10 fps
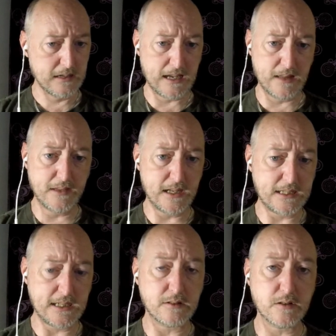and then
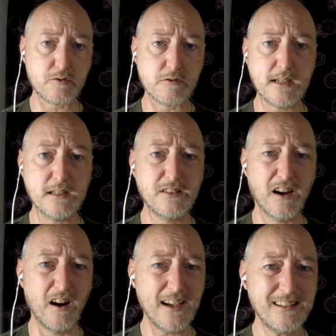he hit a tree and
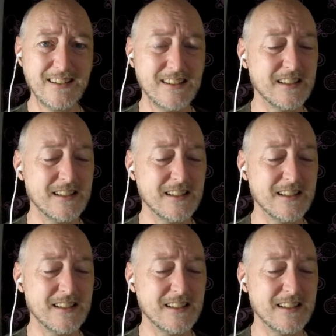died.